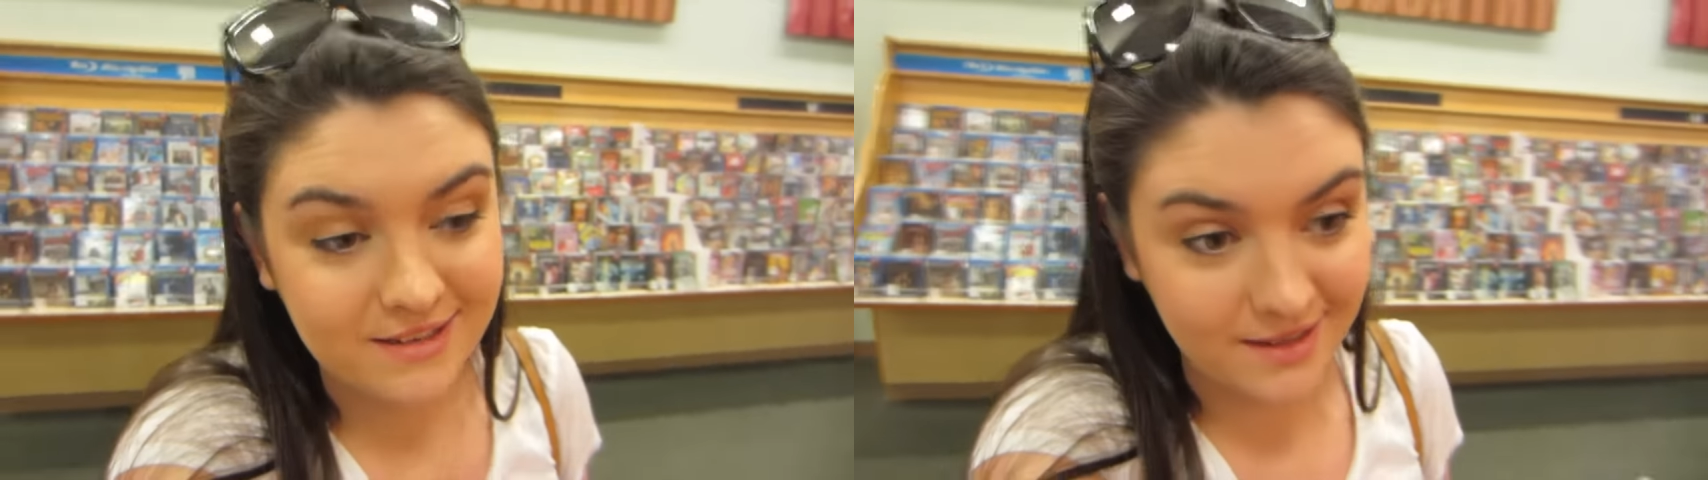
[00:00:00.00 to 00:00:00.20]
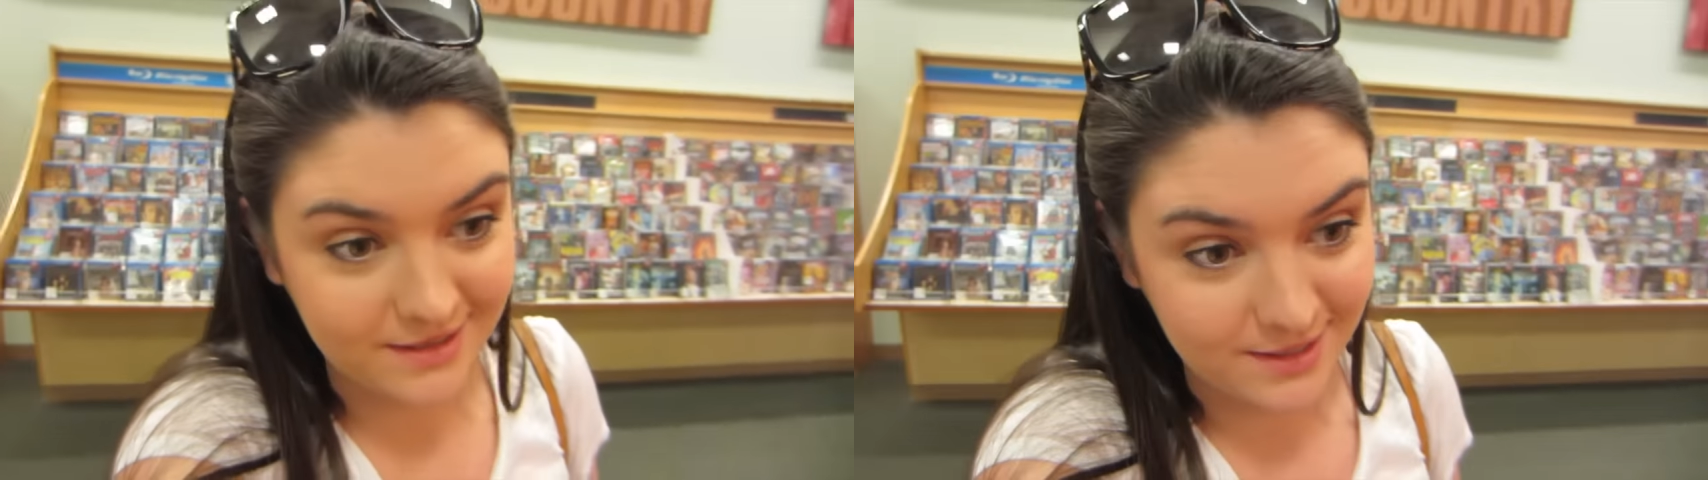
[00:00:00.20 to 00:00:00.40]

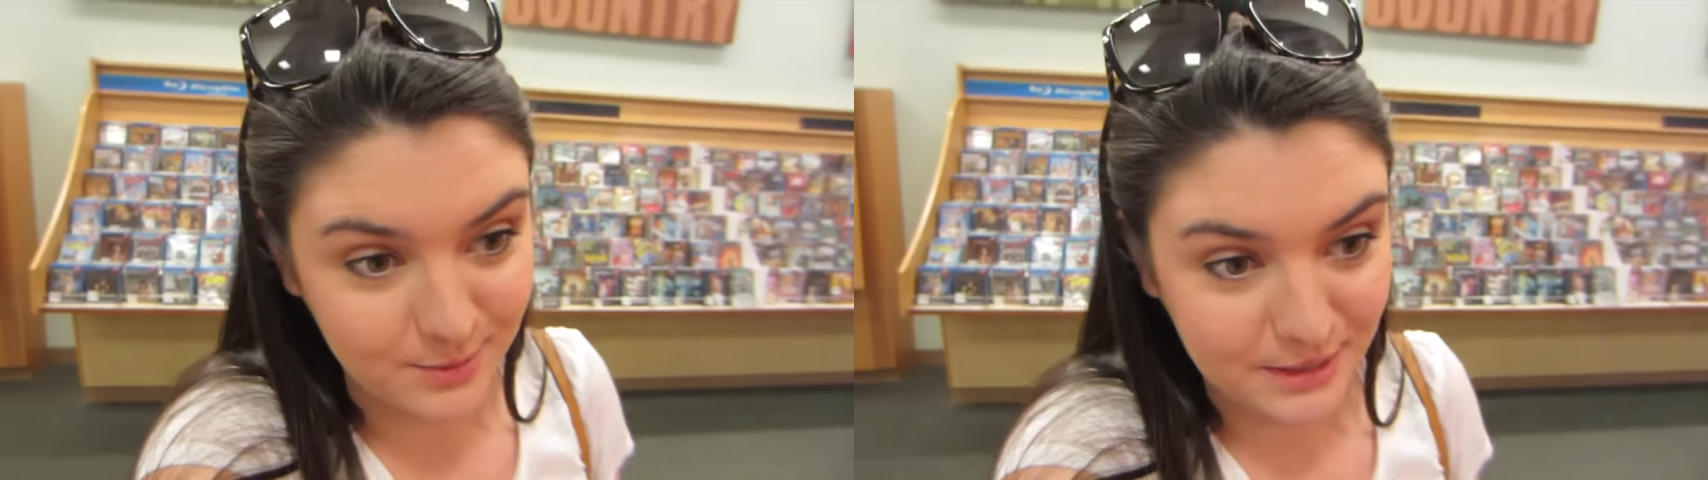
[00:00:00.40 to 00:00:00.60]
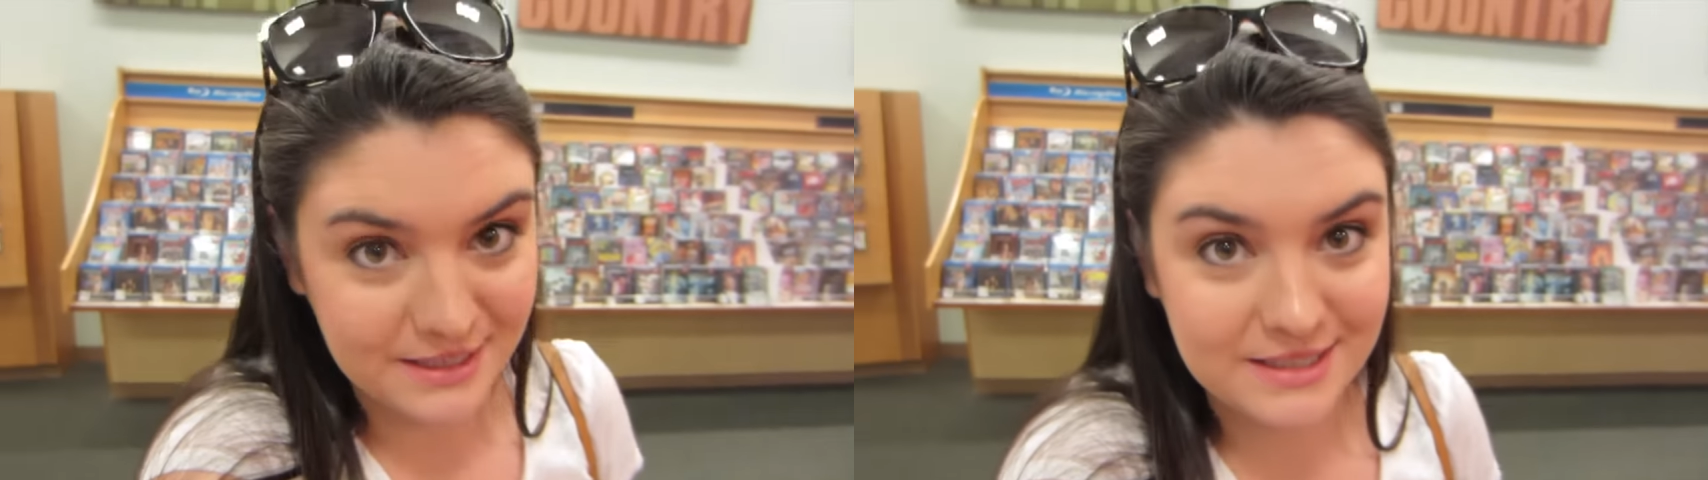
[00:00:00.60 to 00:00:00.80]
thought they
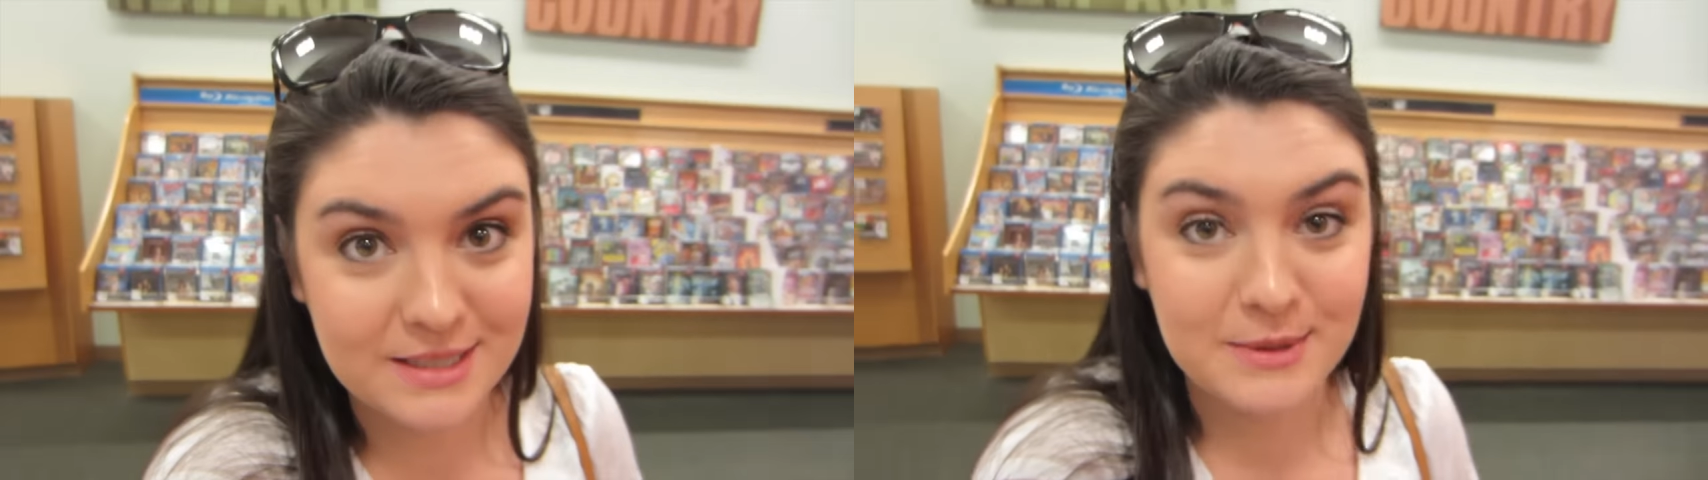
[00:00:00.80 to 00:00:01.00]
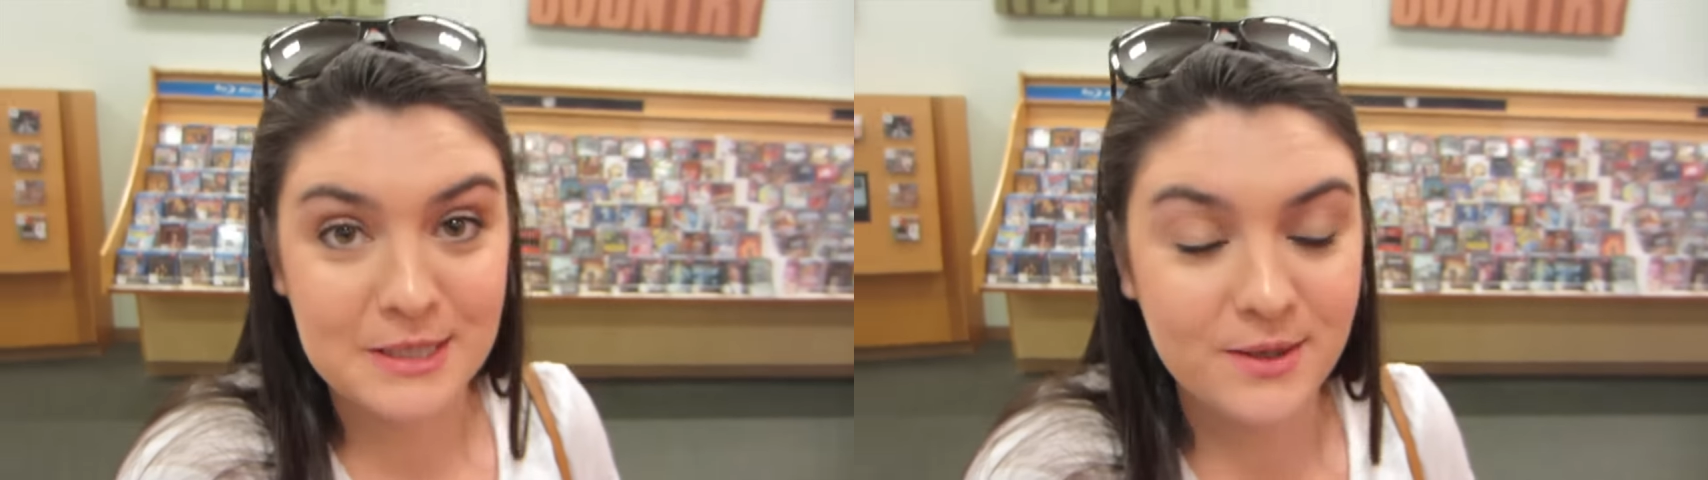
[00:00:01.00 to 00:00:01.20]
wouldn't because
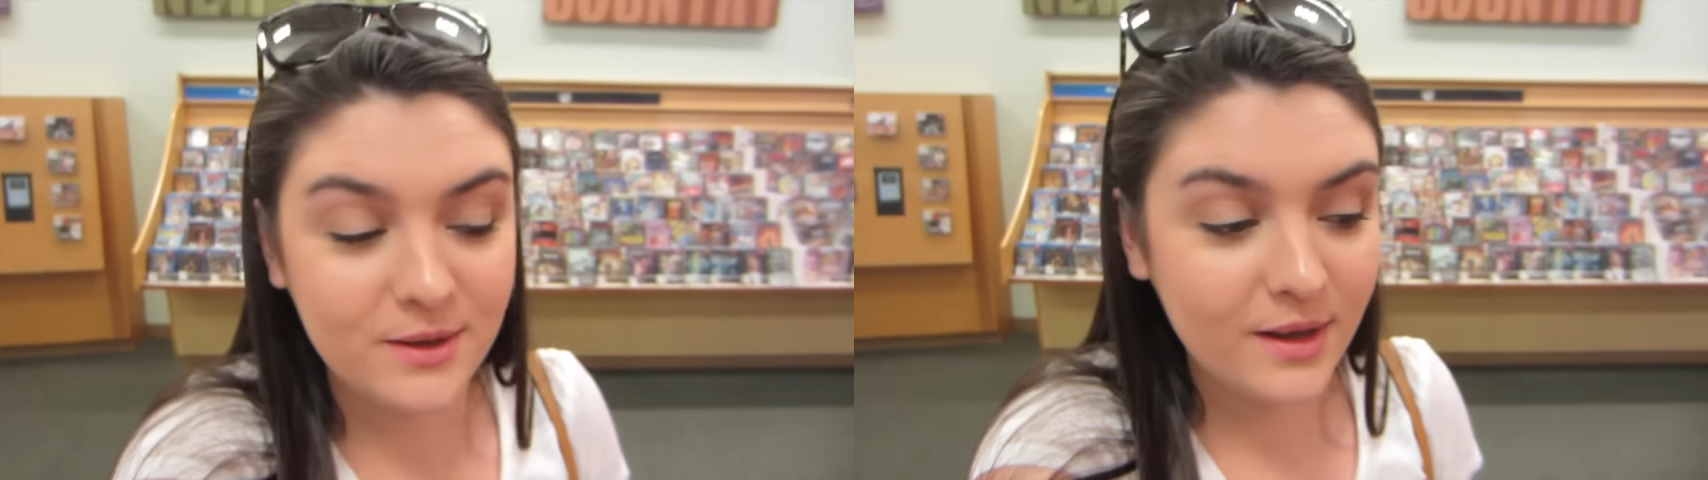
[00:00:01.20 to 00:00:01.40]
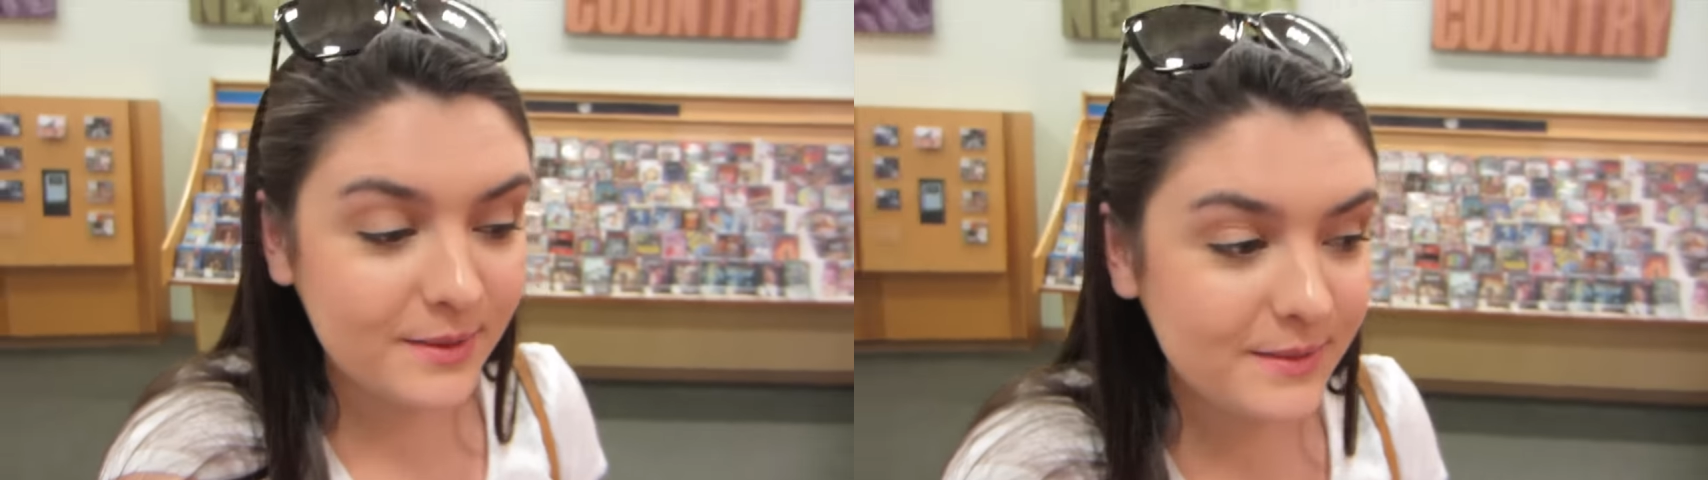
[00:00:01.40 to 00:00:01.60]
it's been so
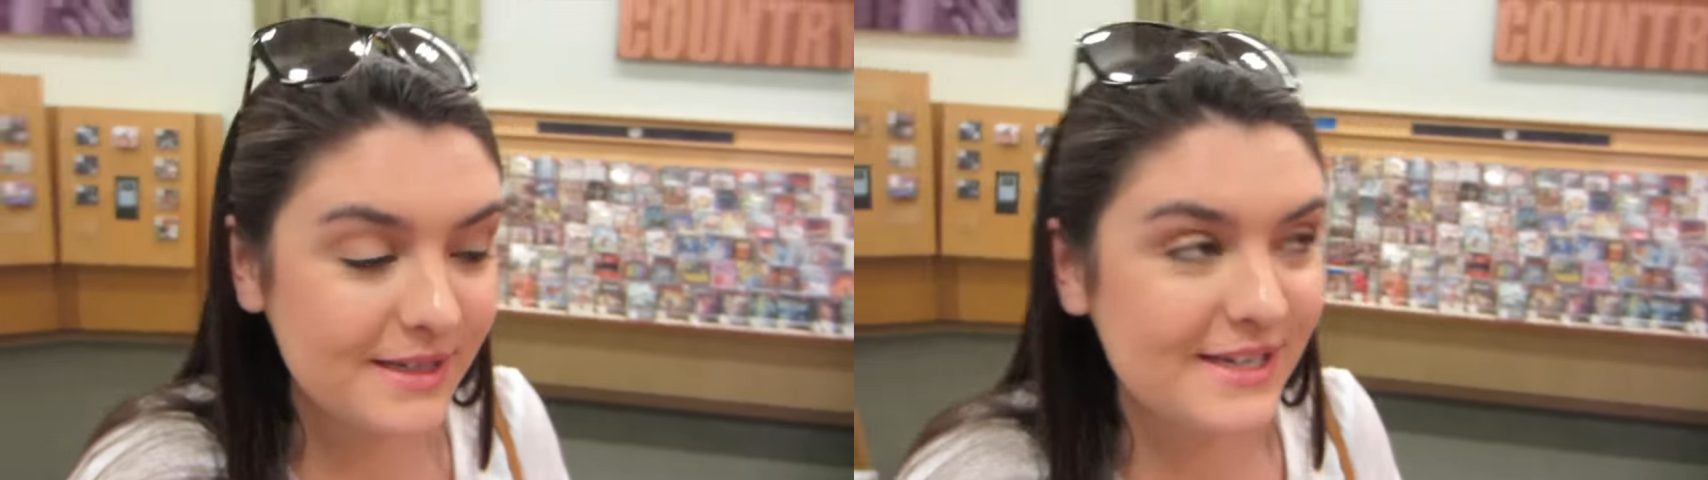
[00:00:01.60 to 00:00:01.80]
long.